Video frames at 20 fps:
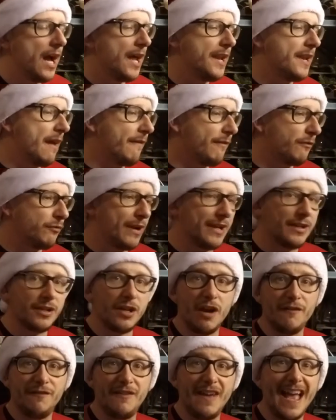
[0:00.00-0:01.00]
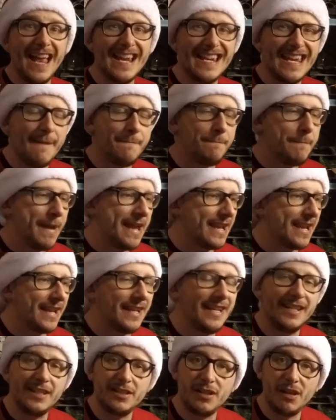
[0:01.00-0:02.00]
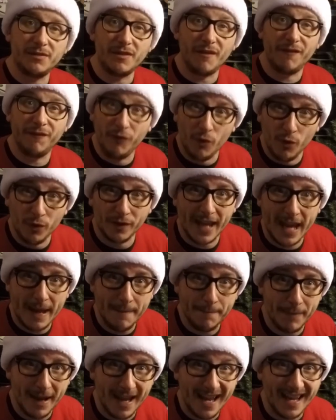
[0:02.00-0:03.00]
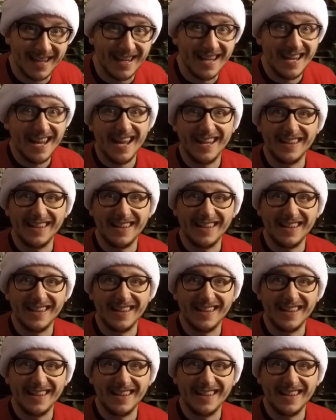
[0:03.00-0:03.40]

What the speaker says: another red card for Elliot Bennett. And he serves a 4 game ban.